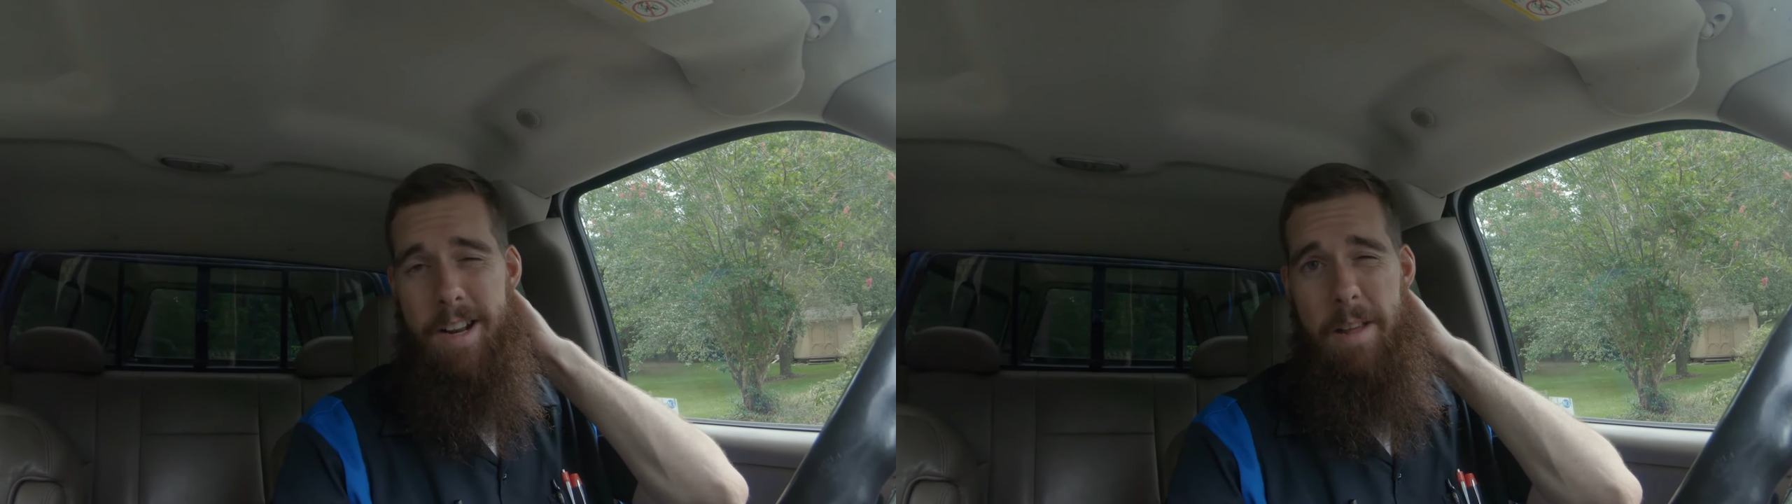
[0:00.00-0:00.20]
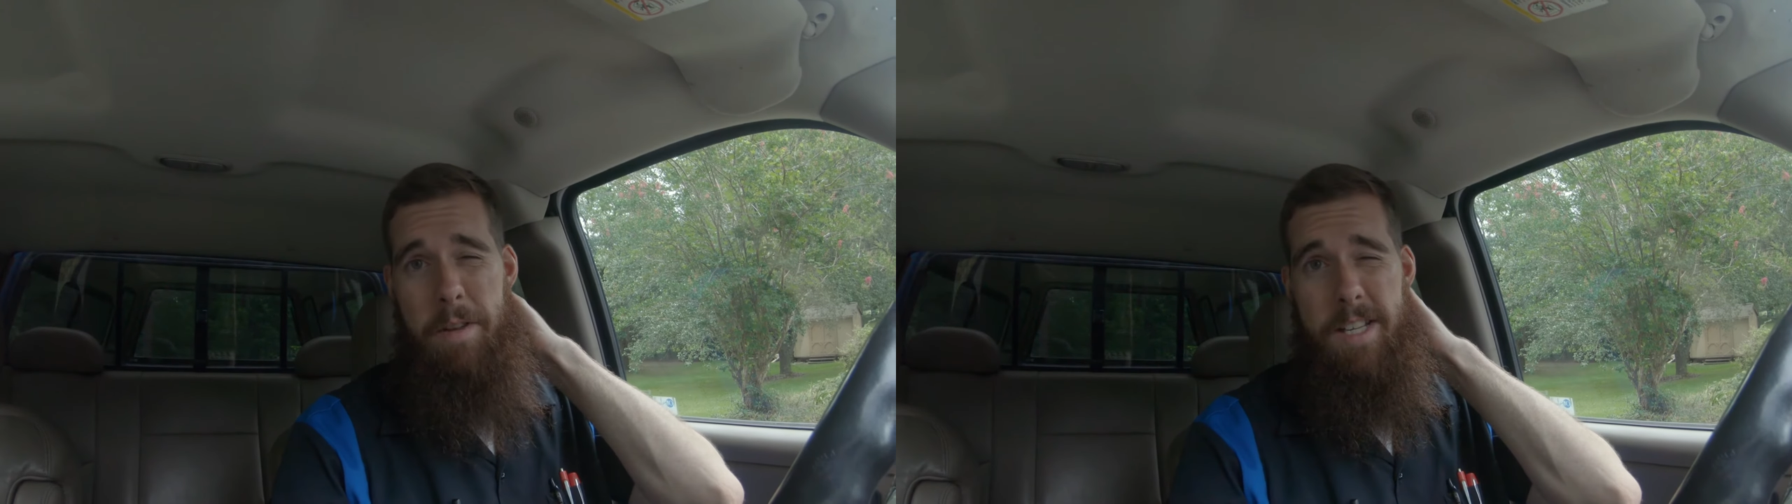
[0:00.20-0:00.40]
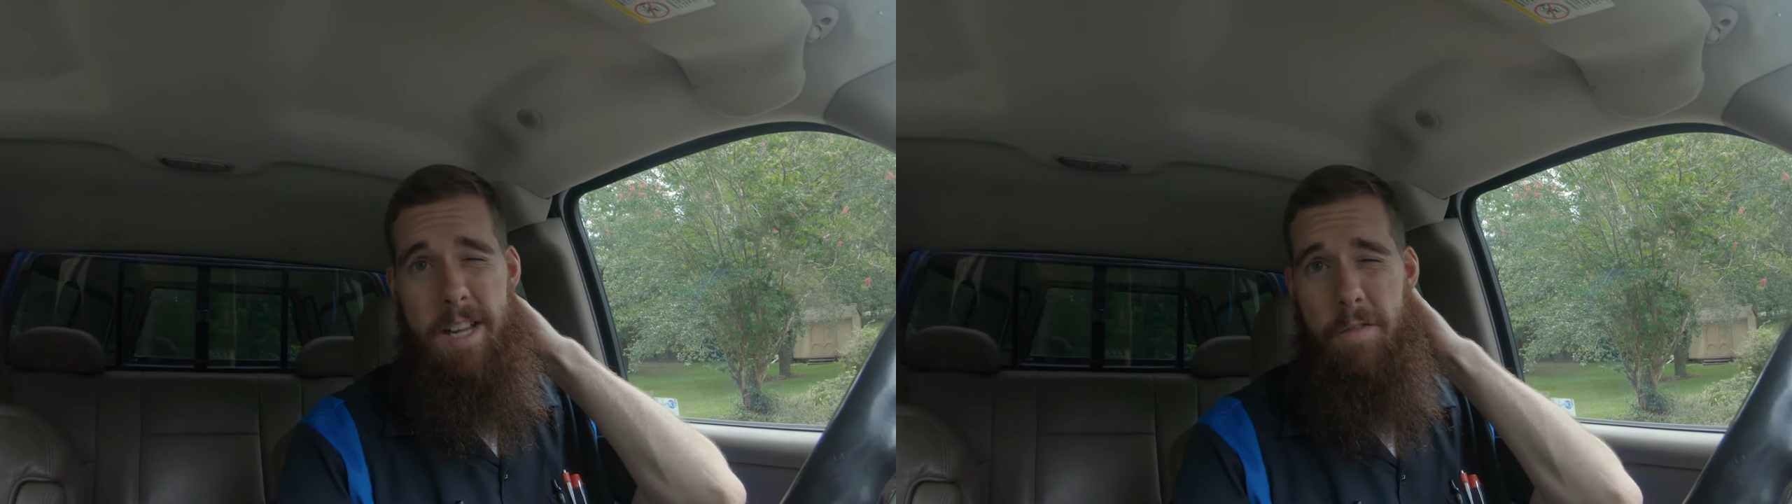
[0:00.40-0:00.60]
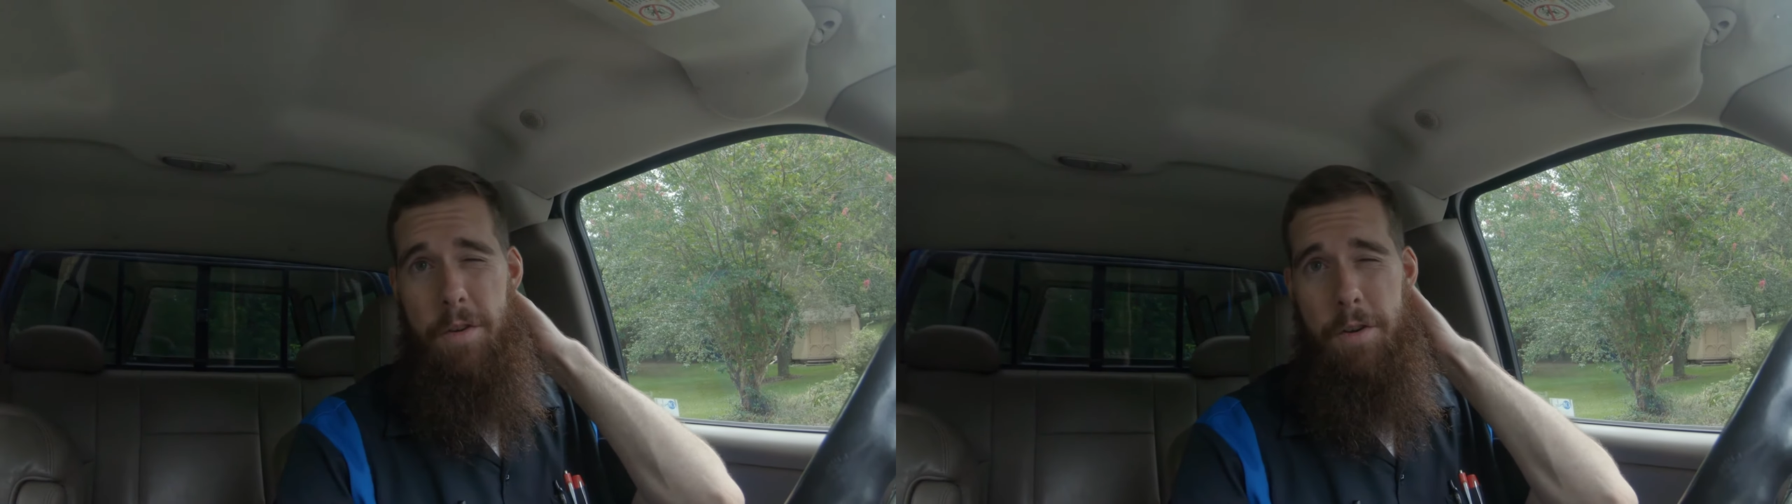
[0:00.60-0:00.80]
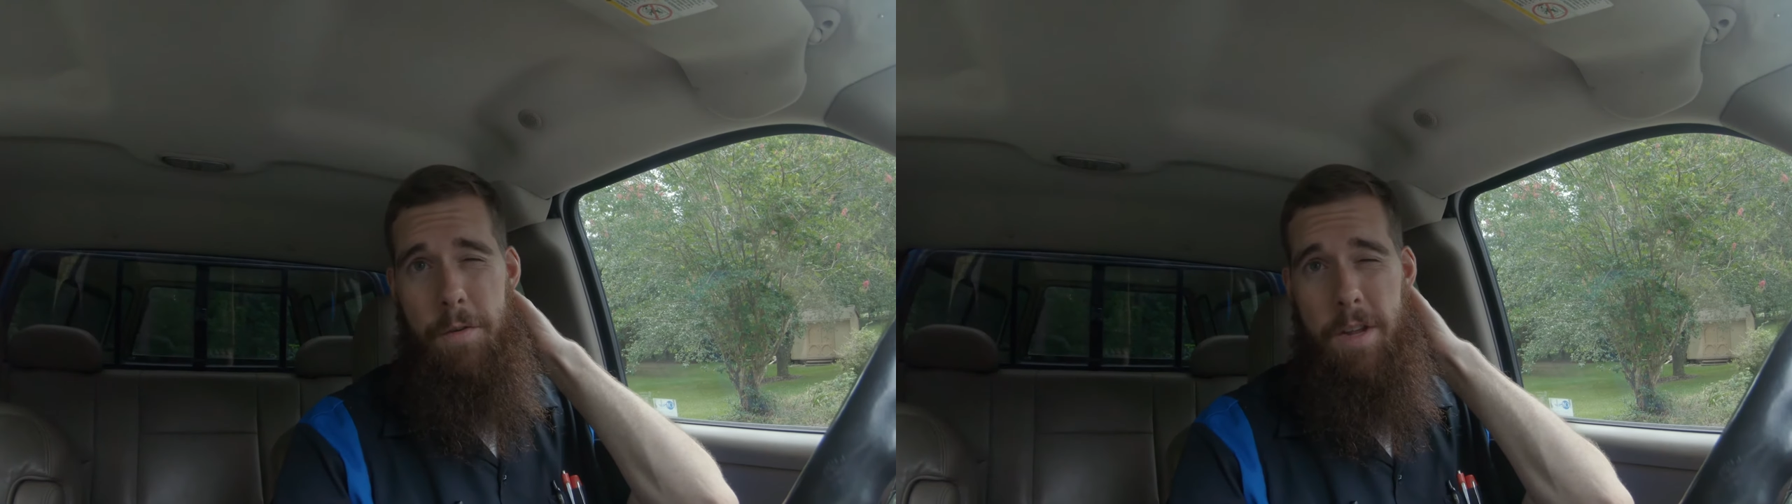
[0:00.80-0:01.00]
Claimed it set
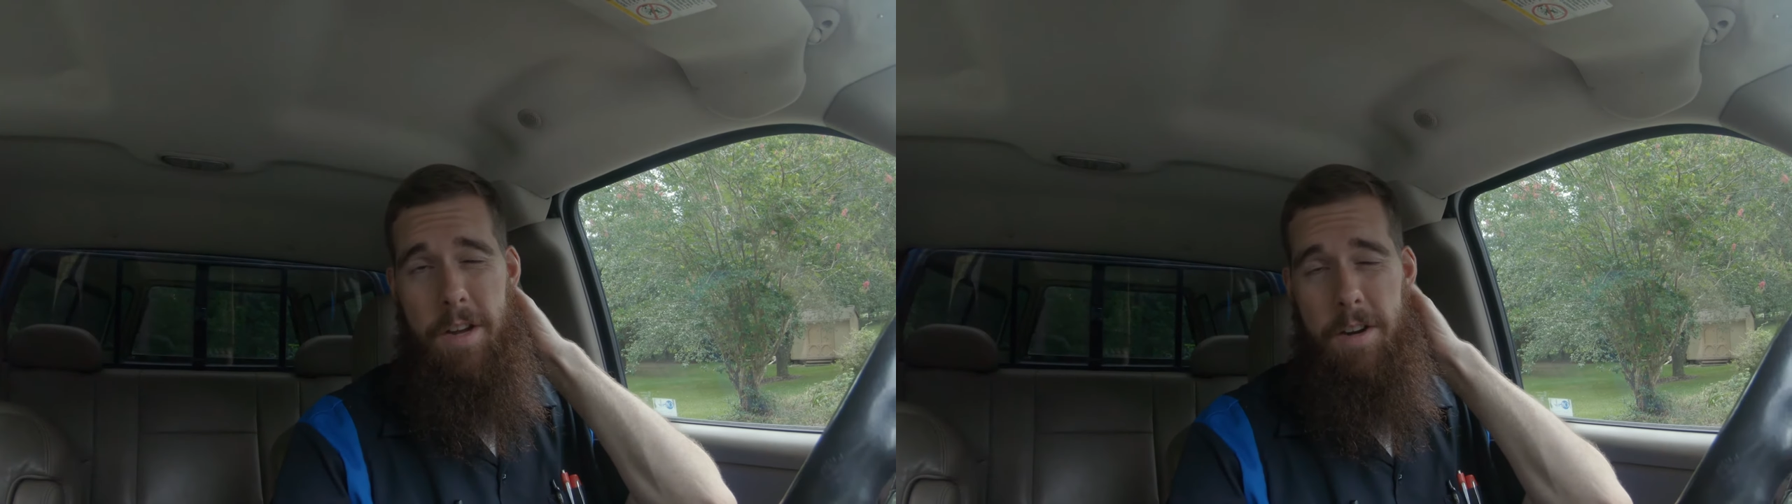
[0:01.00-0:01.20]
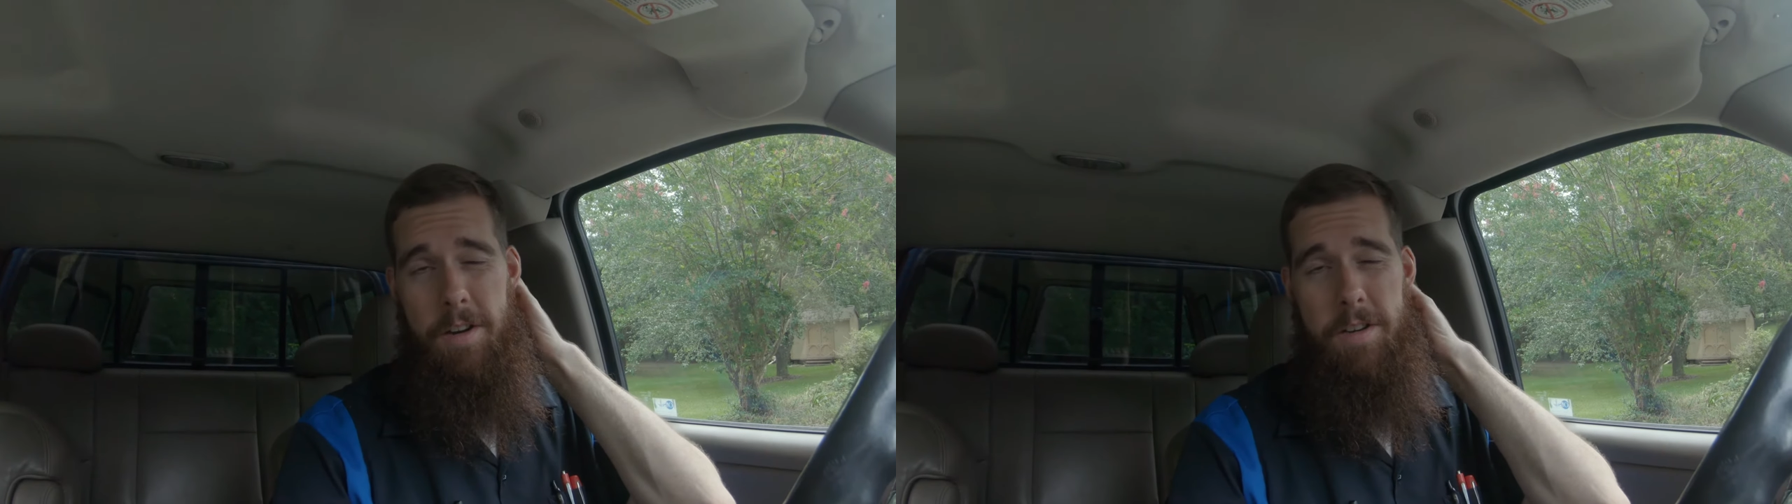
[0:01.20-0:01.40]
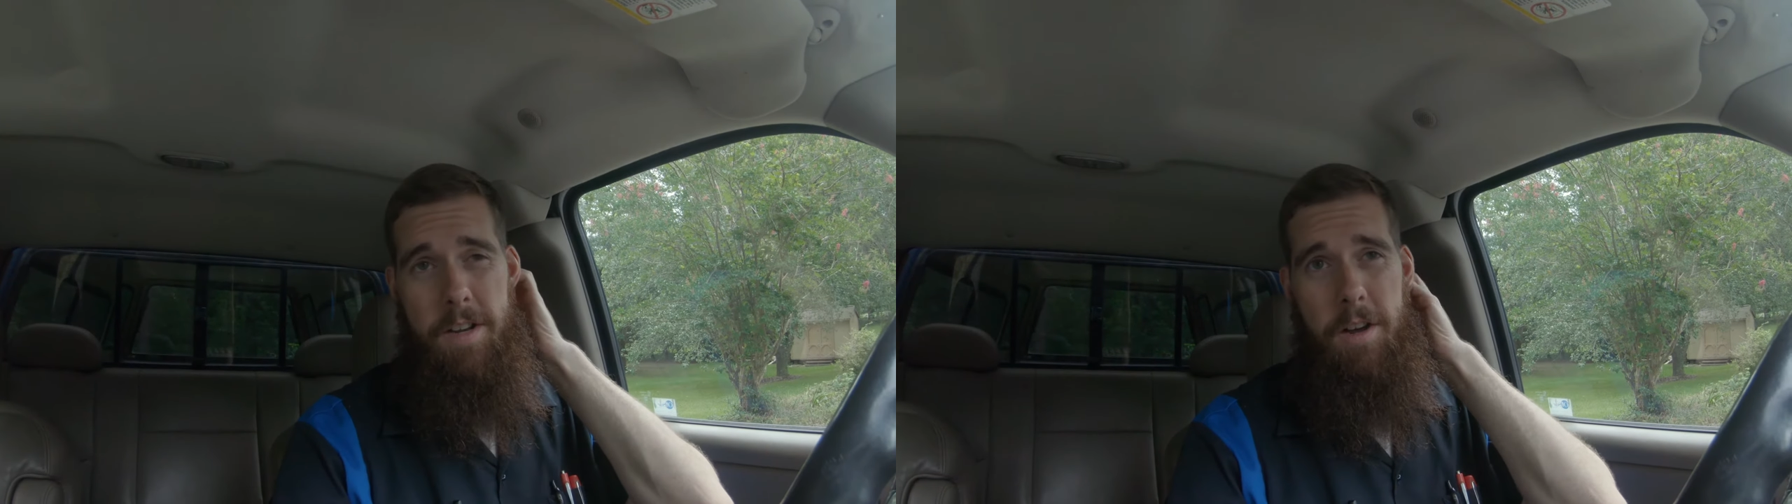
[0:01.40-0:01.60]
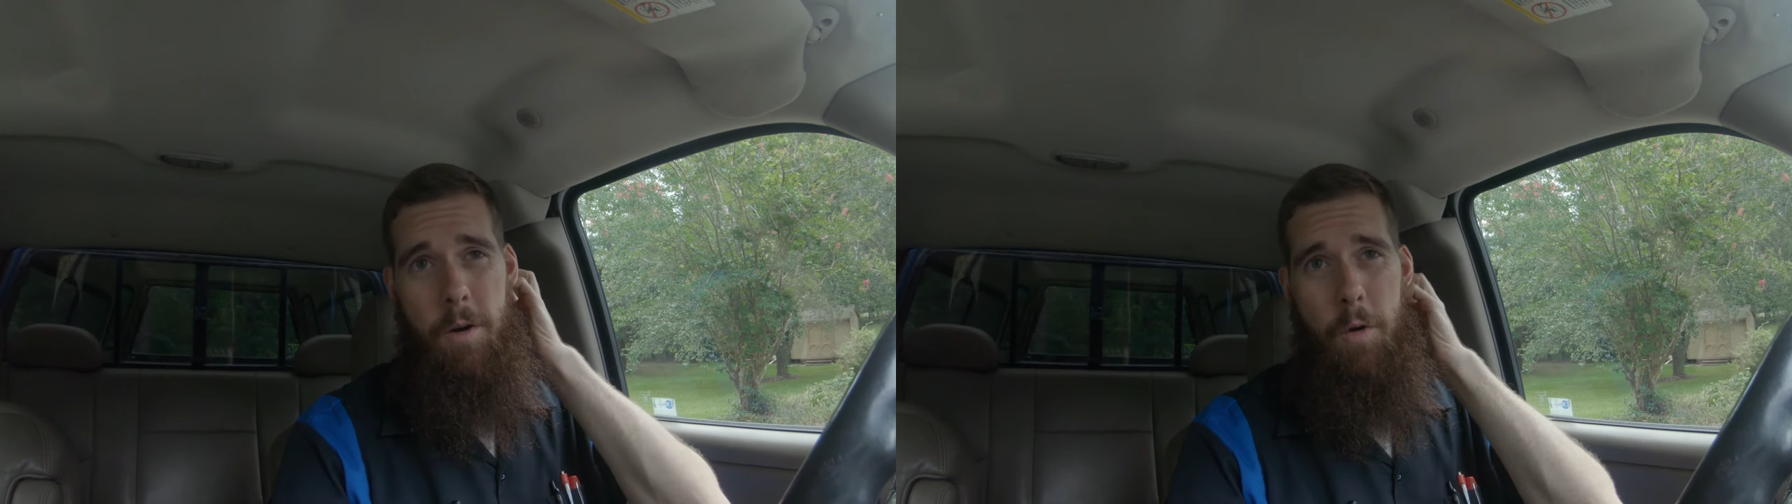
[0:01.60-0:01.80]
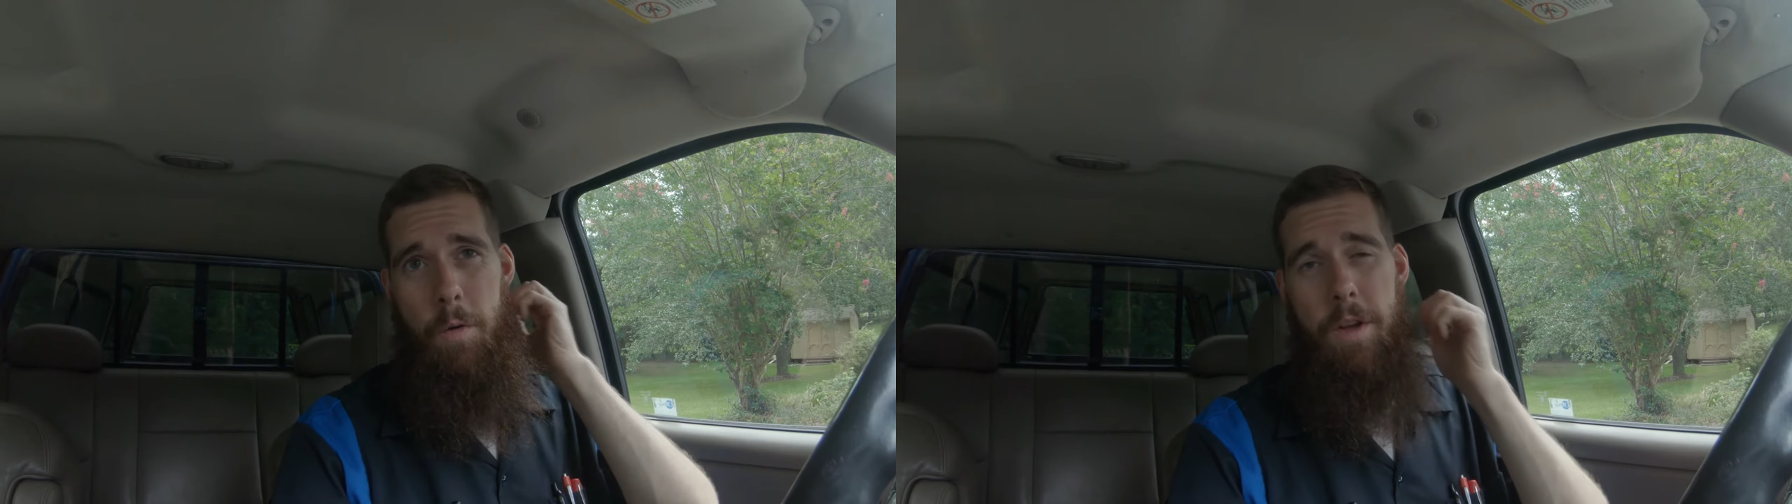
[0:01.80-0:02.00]
for 2 years, and
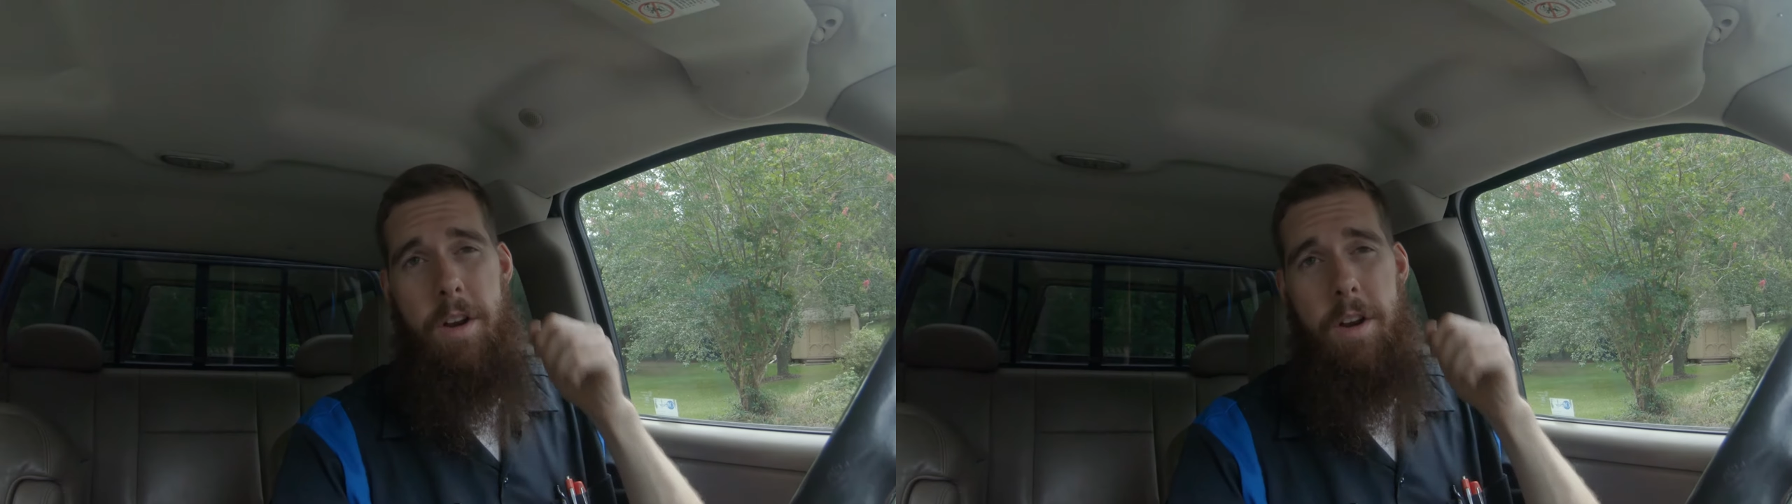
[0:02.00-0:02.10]
oh,